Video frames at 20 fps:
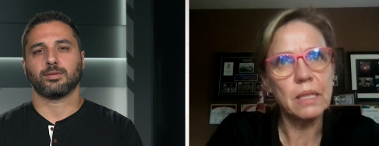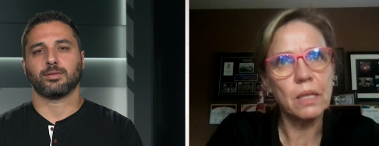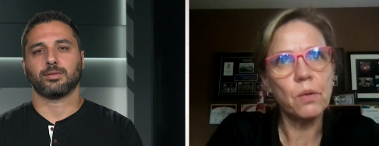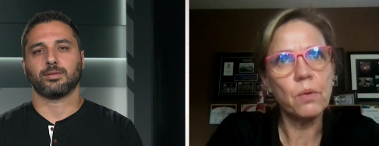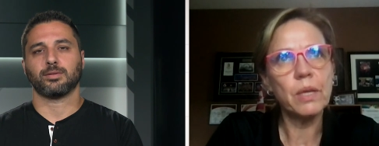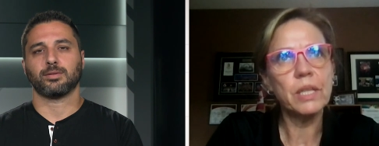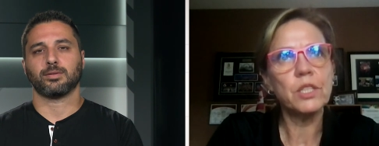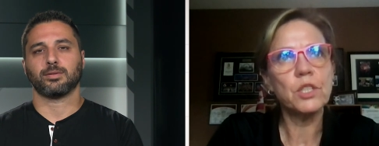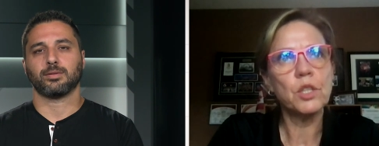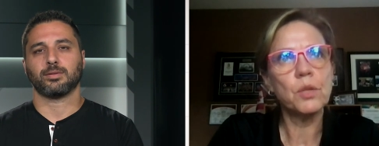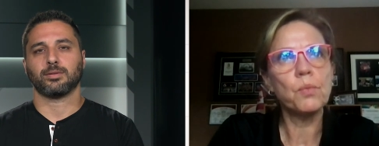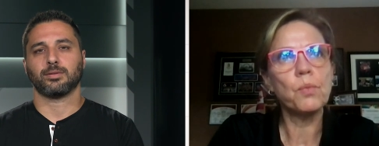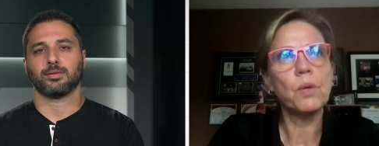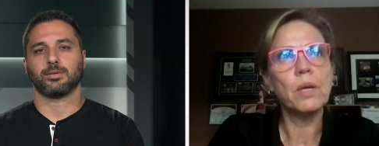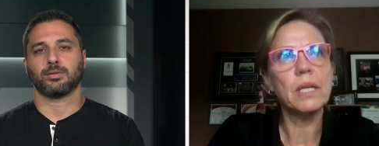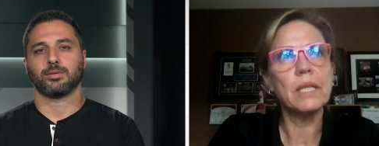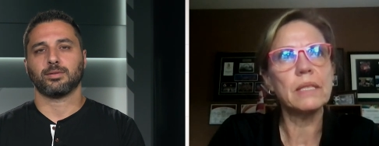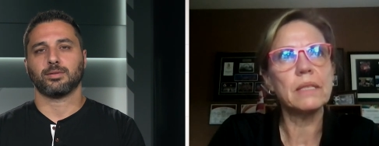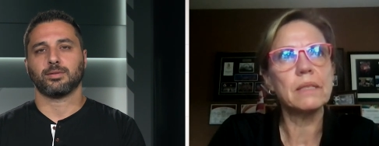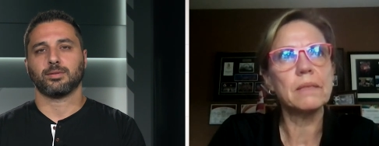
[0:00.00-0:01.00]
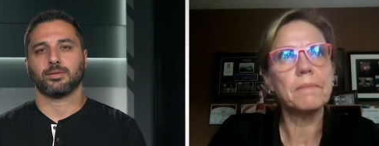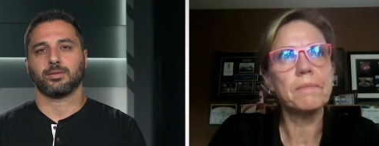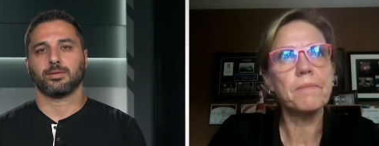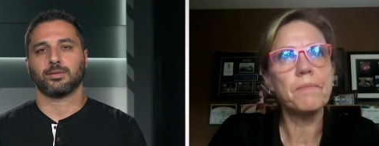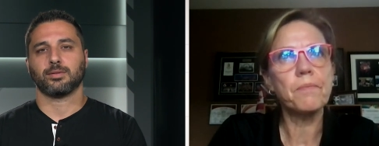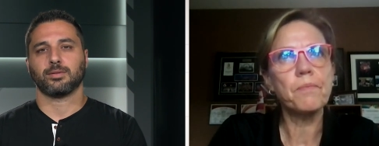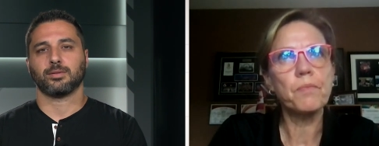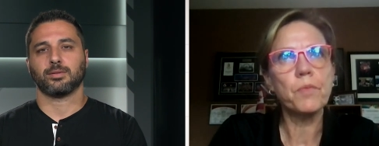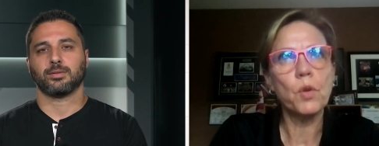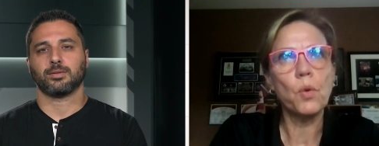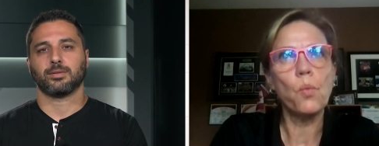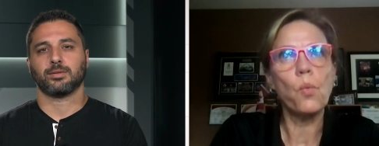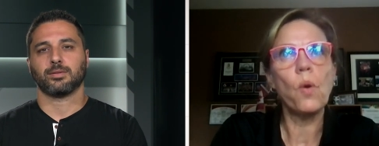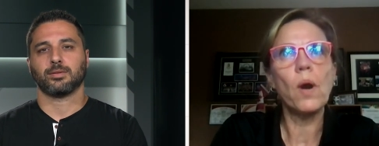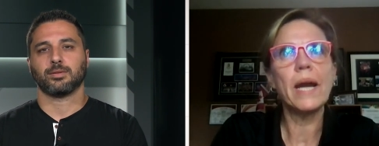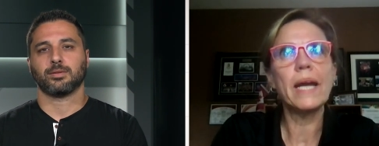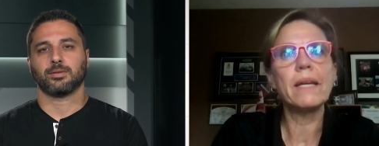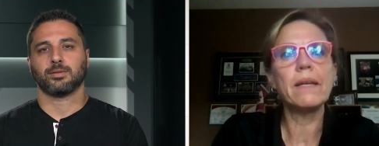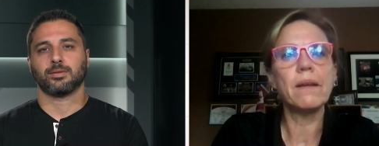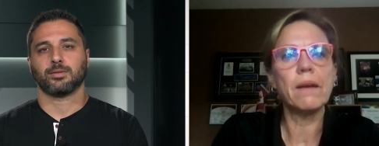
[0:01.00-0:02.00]
Speaker 1: the question was
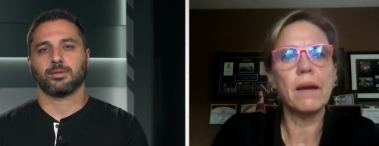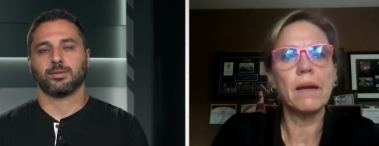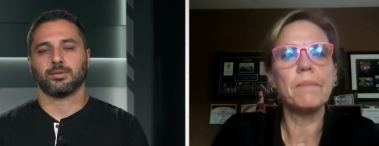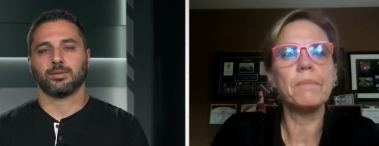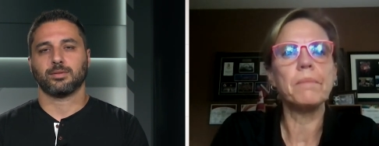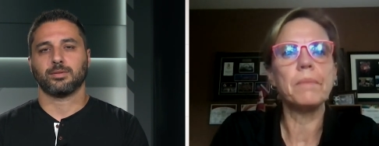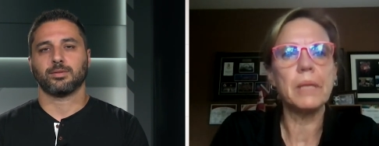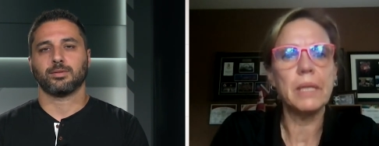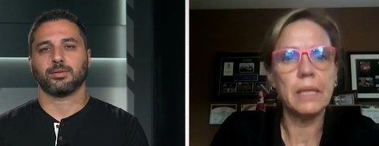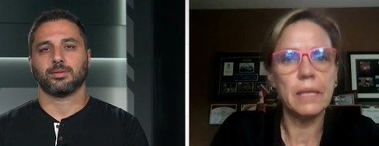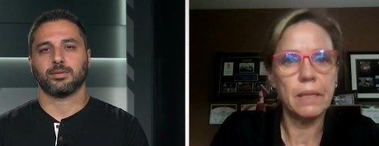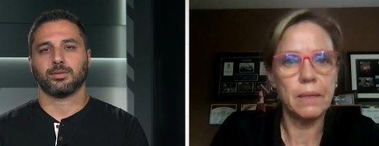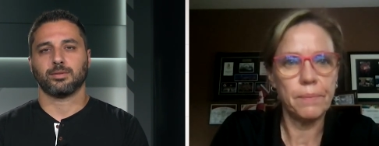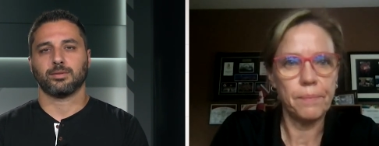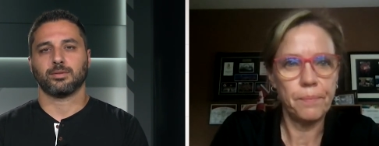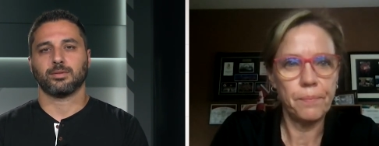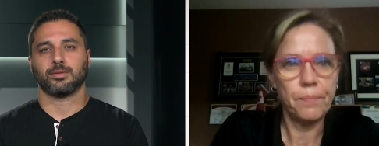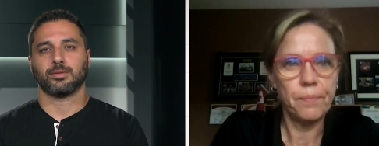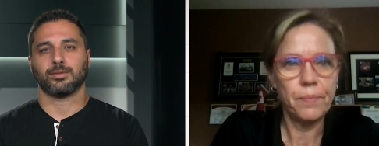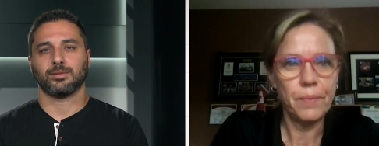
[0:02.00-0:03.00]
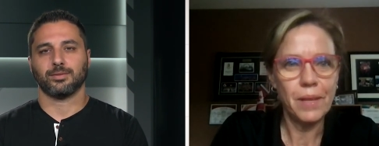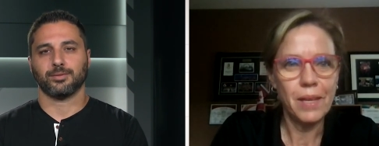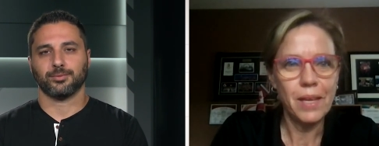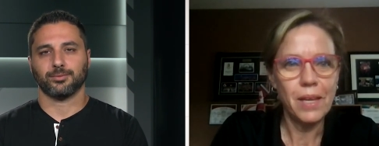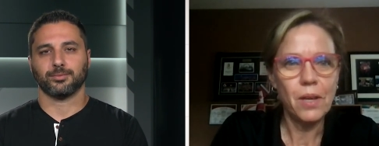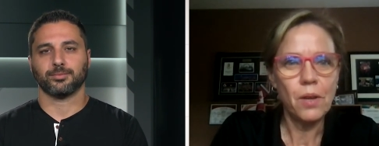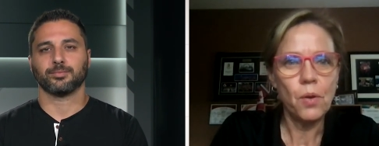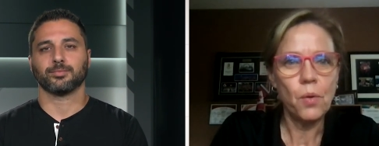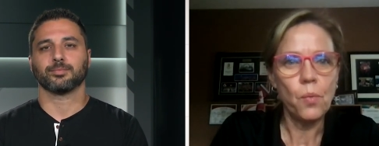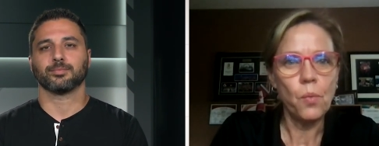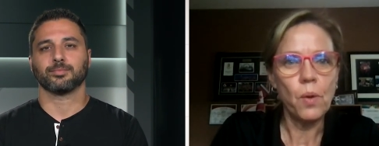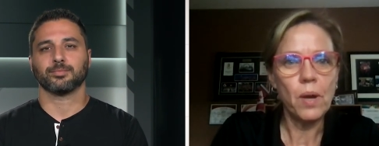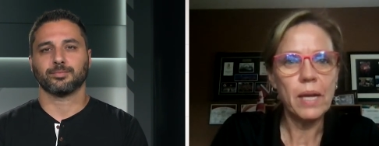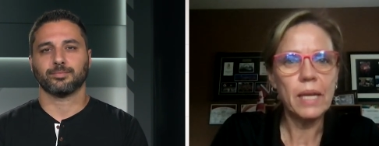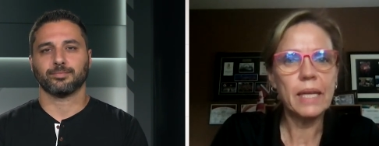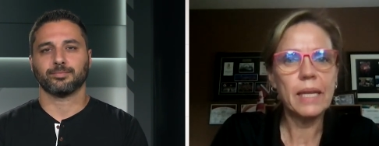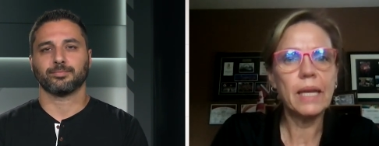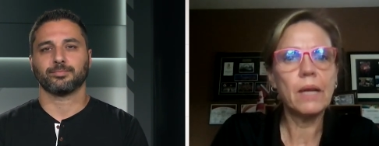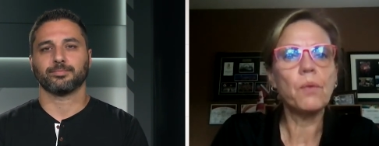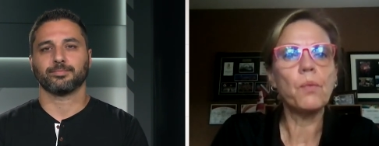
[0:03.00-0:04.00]
why not me? Why
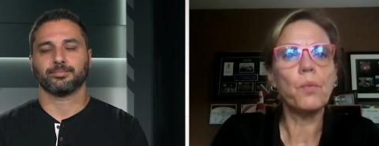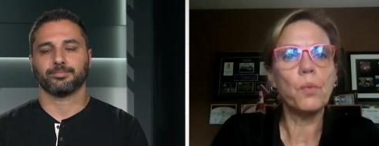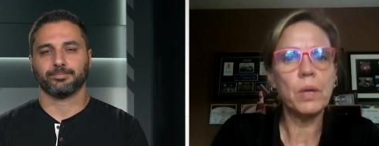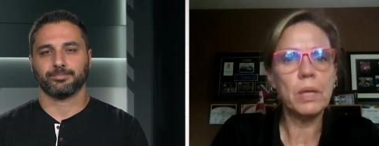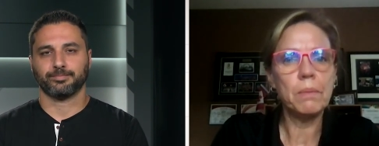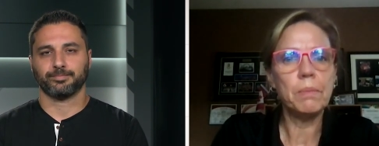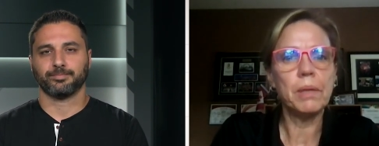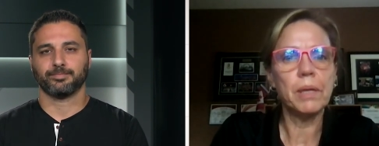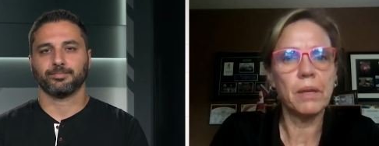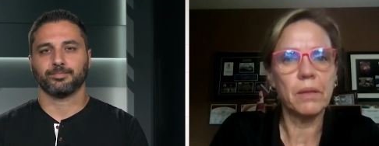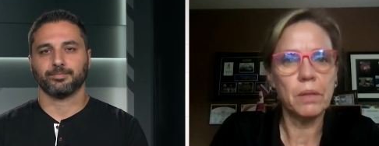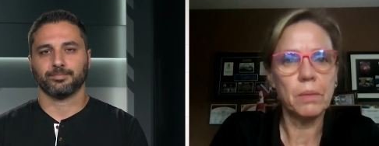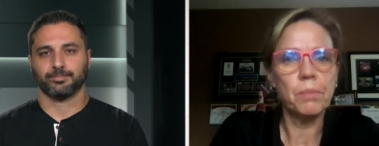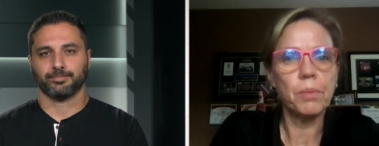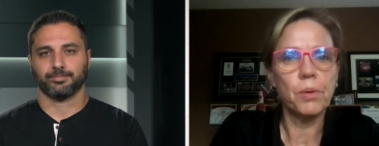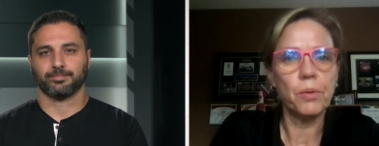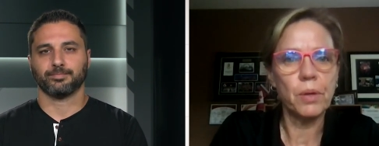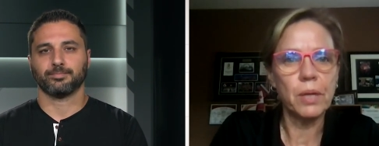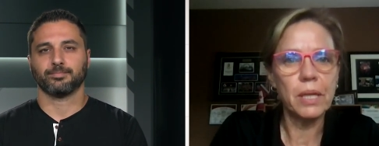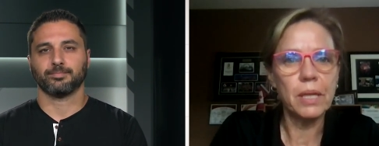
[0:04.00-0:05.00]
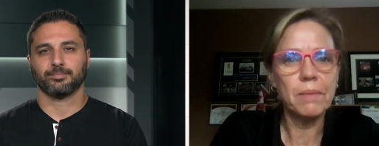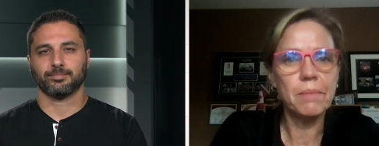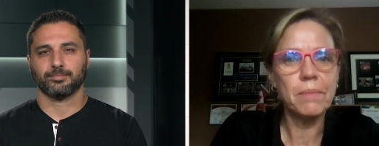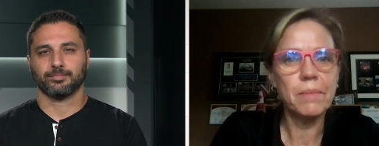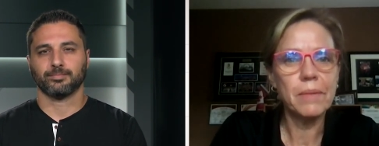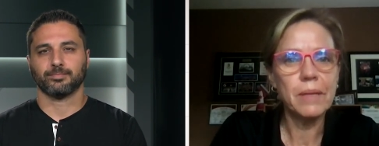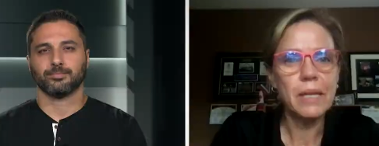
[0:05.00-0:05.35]
can't we be on the podium?